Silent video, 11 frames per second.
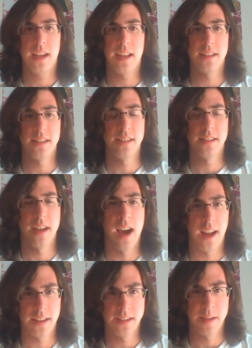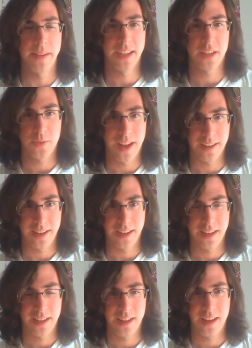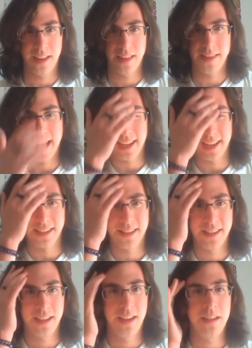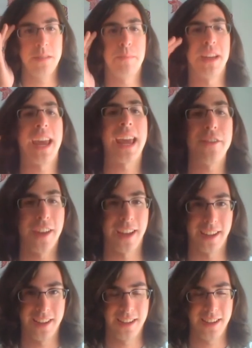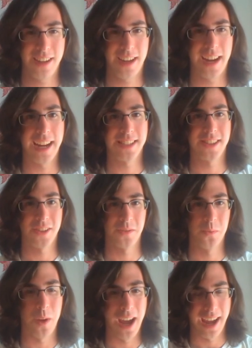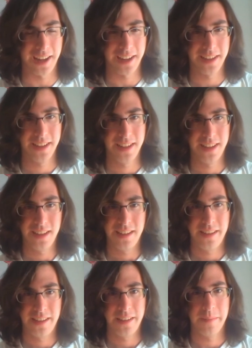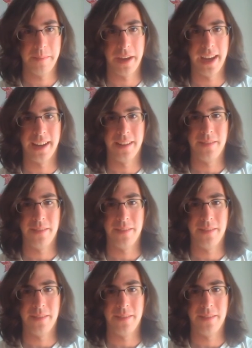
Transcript: is not demisexuality. That is behaving a certain way, but